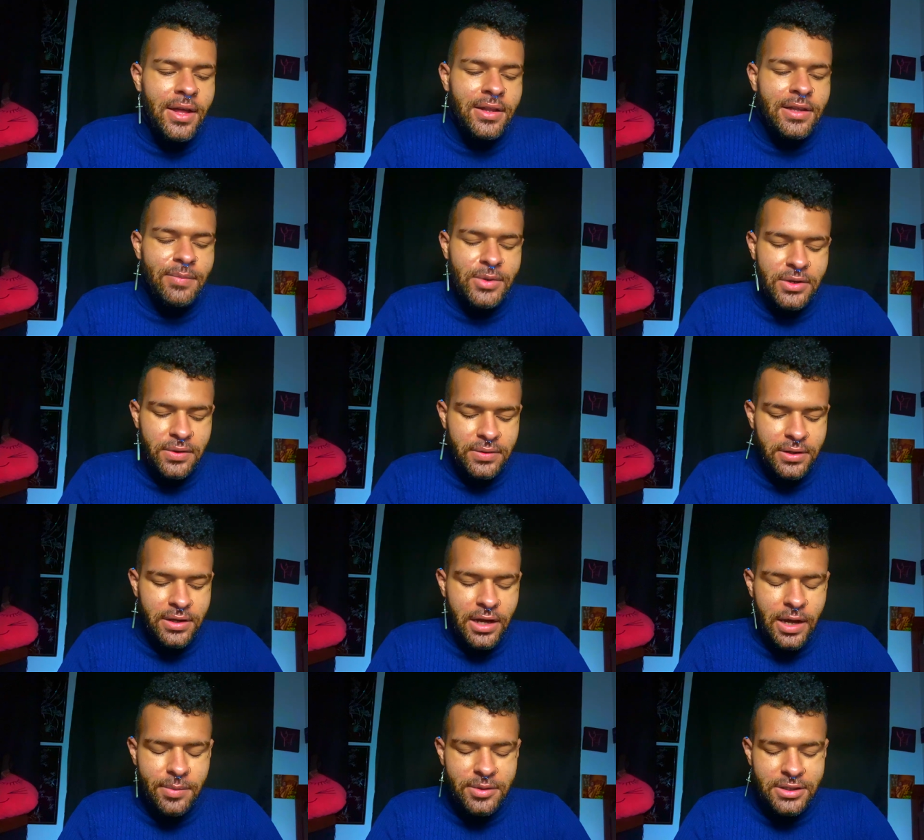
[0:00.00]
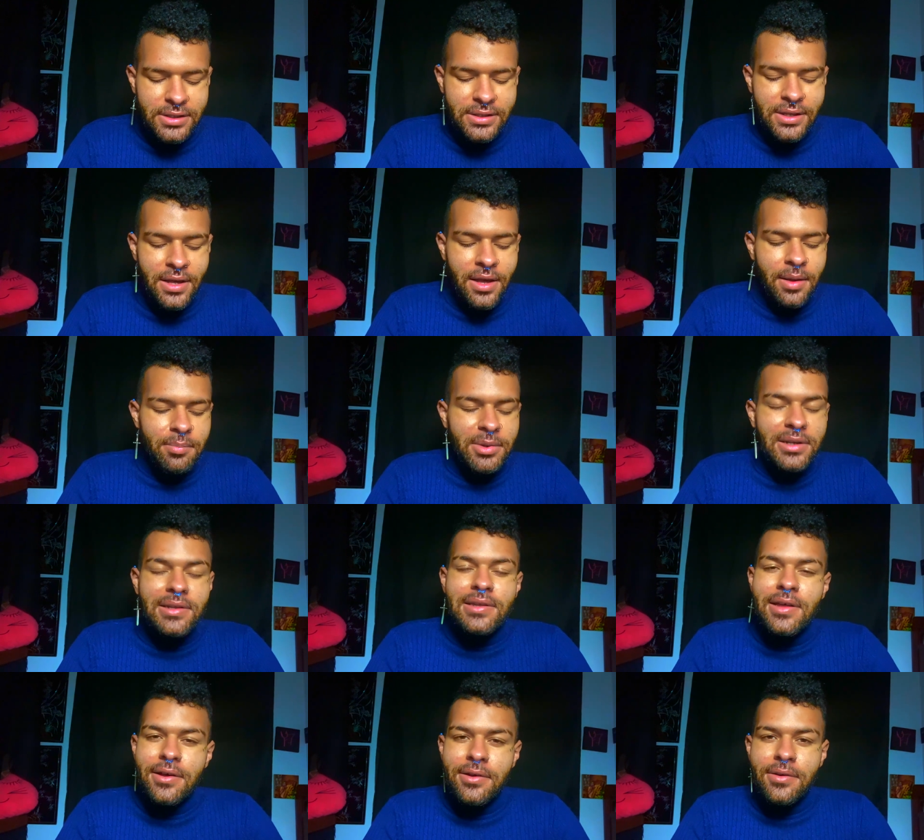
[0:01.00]
let me know in the comments
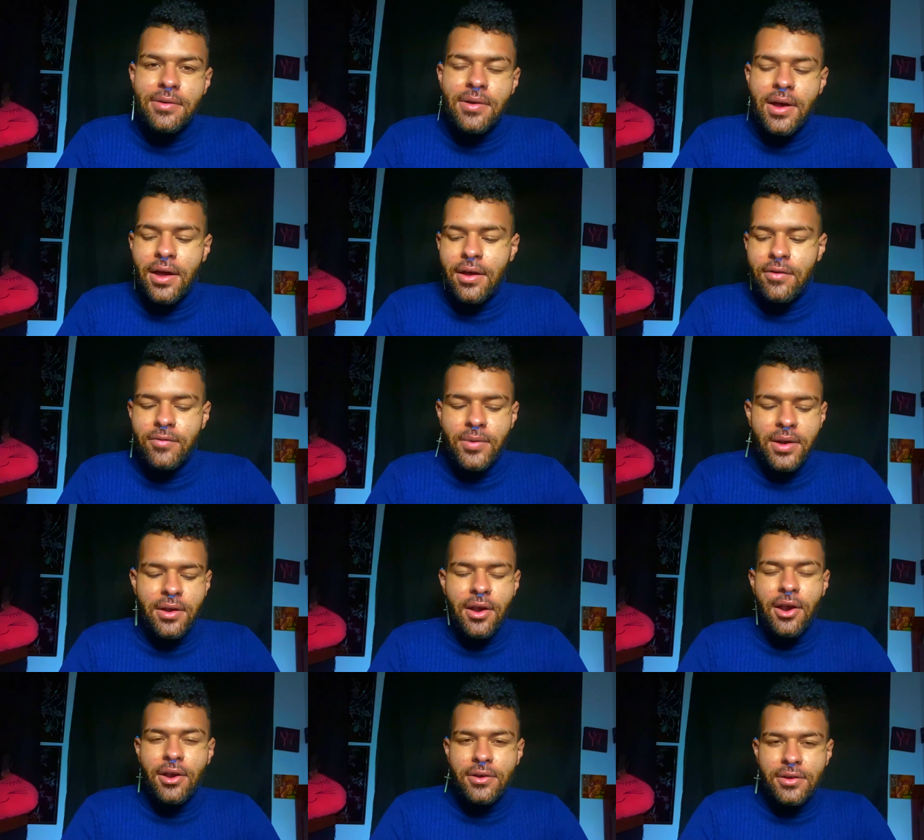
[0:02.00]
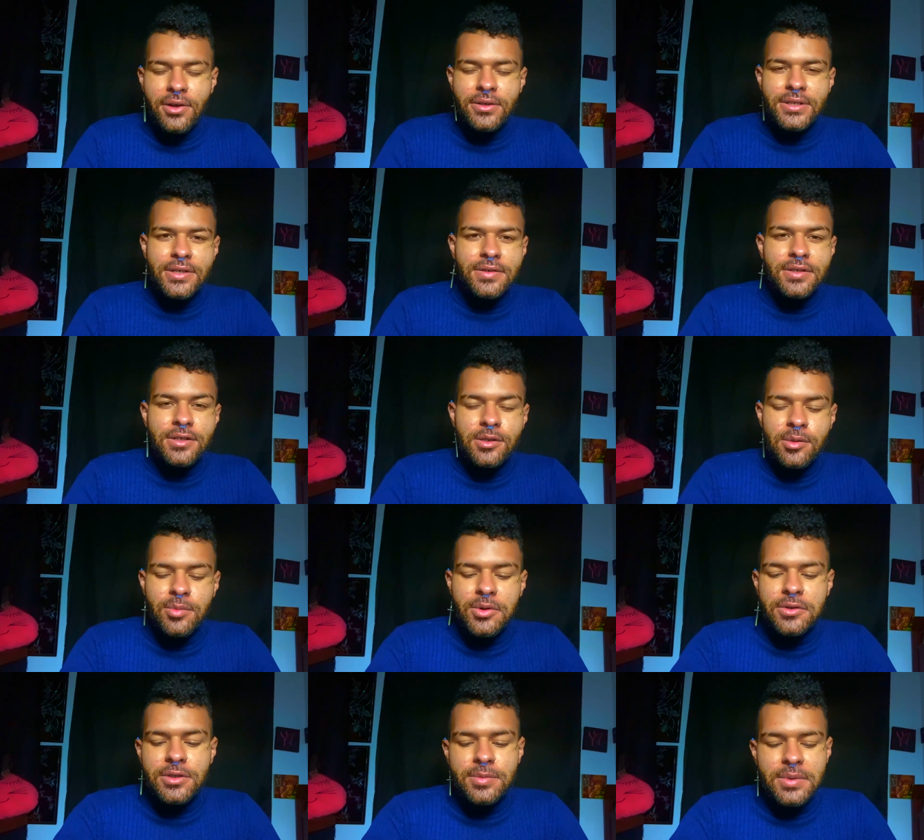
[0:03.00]
below of what card calls out to you the
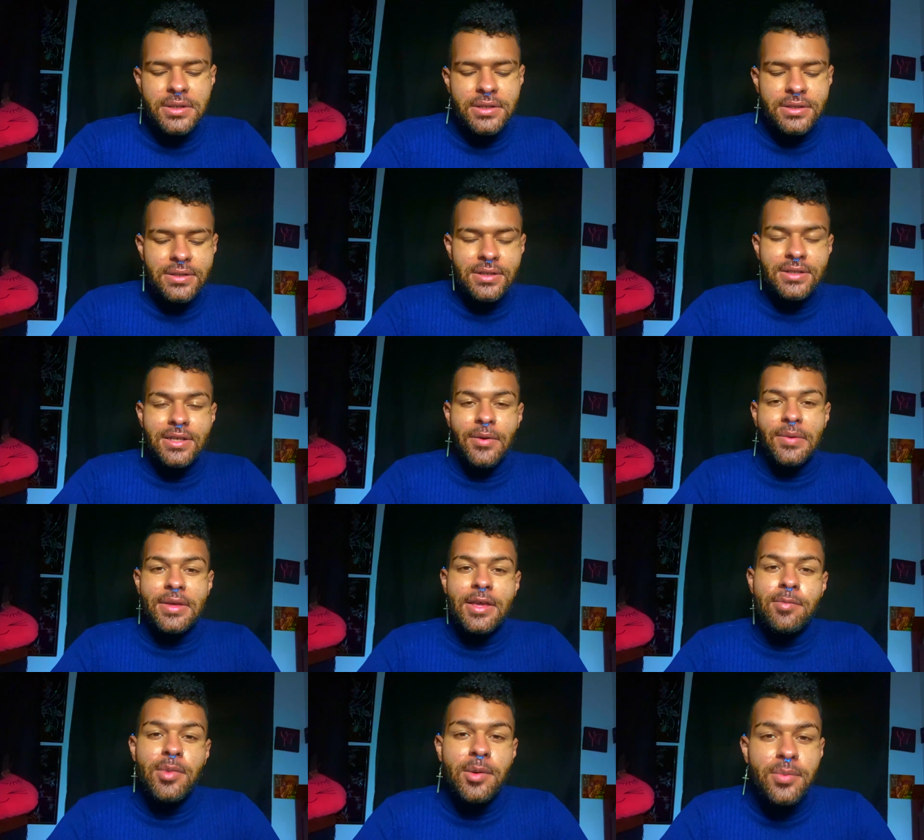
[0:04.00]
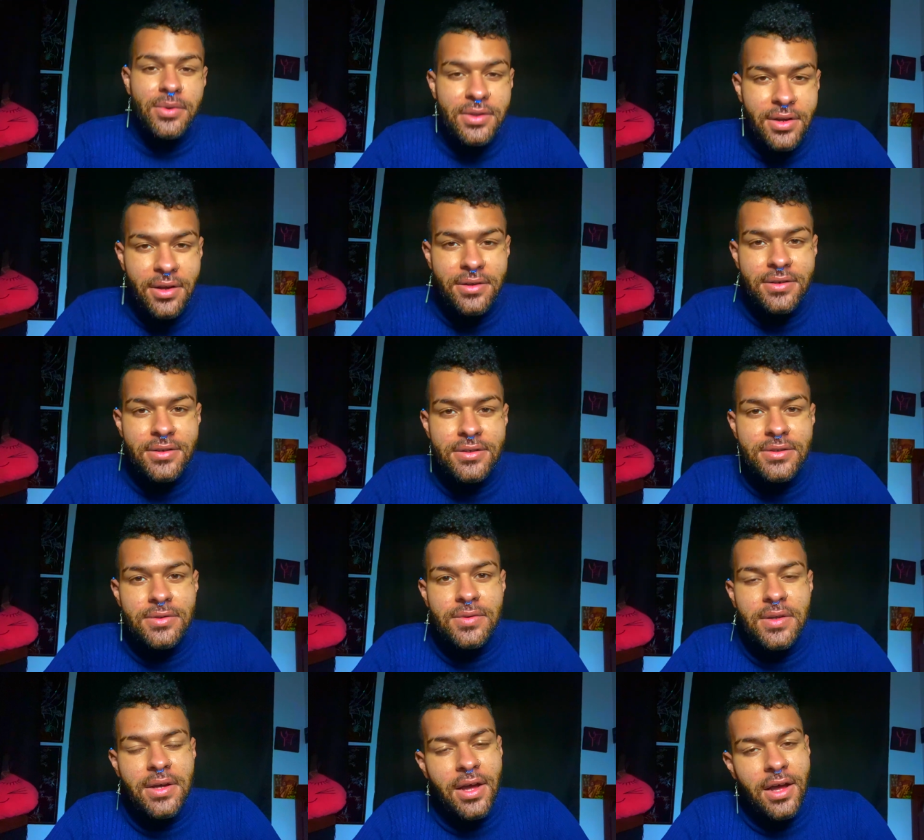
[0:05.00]
most because that's how I keep up with y'all is through
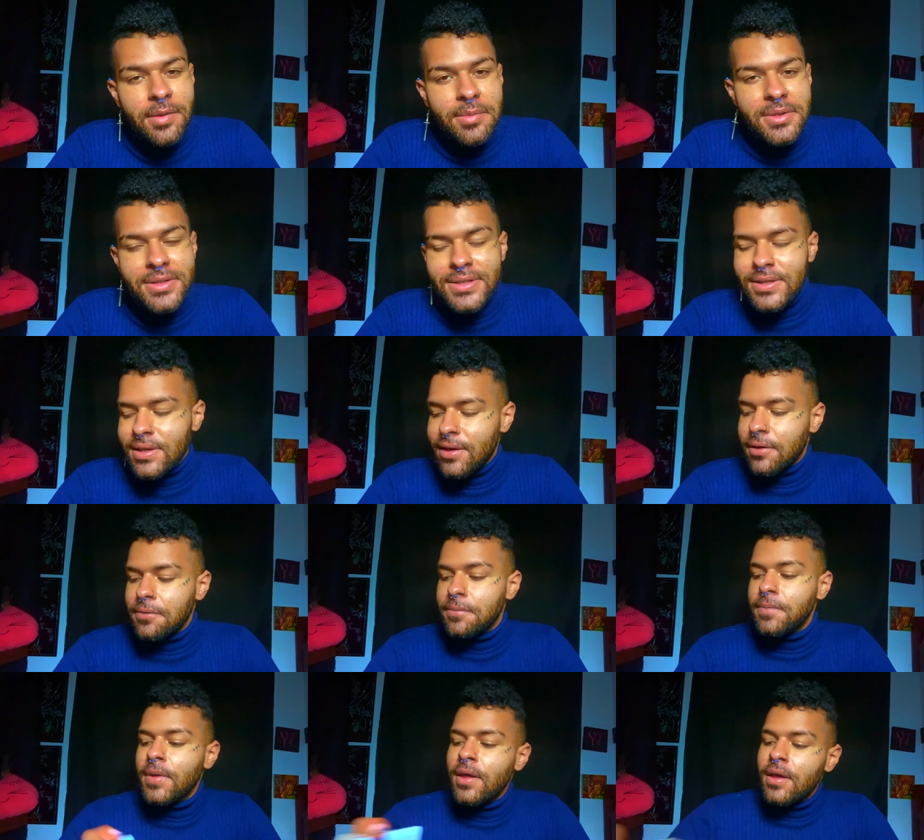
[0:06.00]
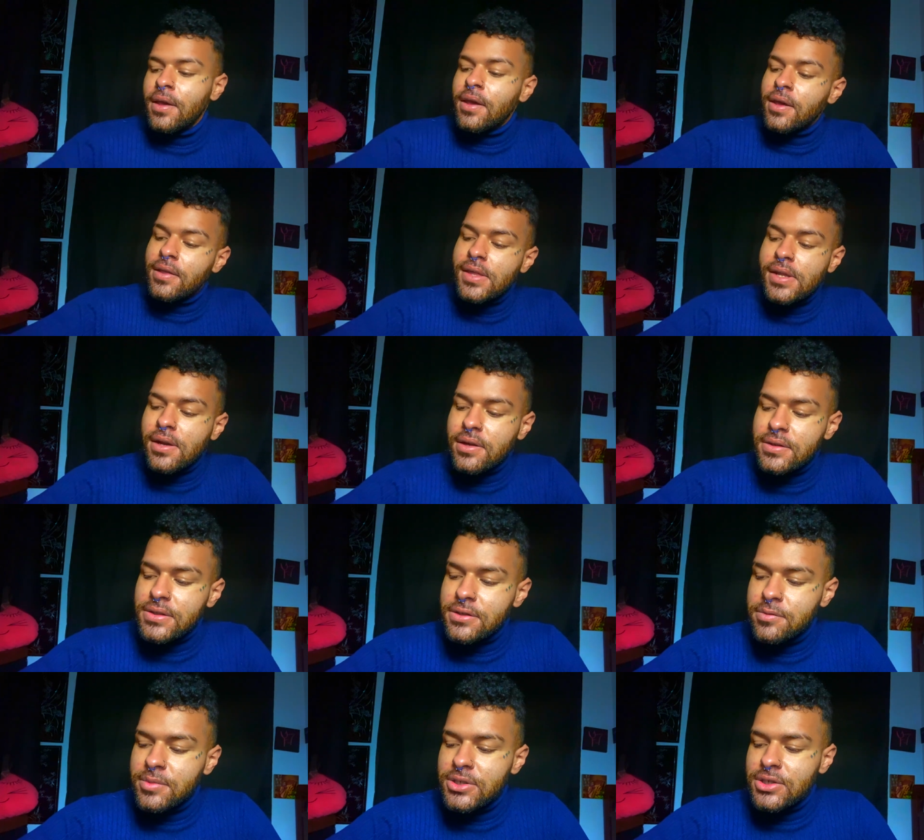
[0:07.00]
the comments, Leo. And then
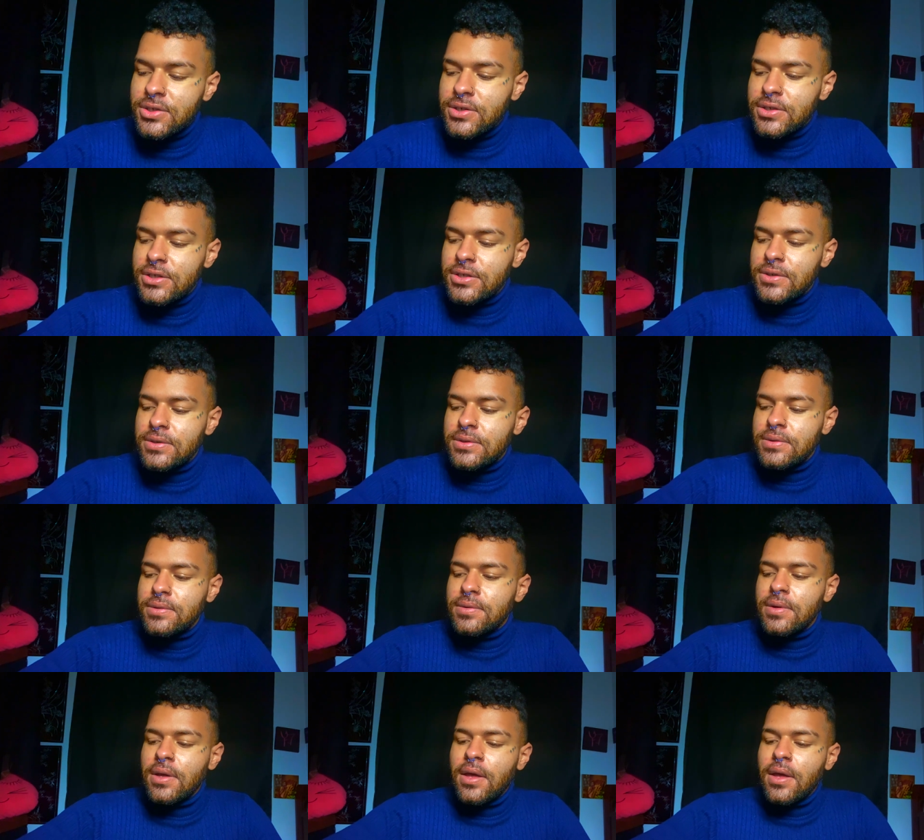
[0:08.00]
also be sure to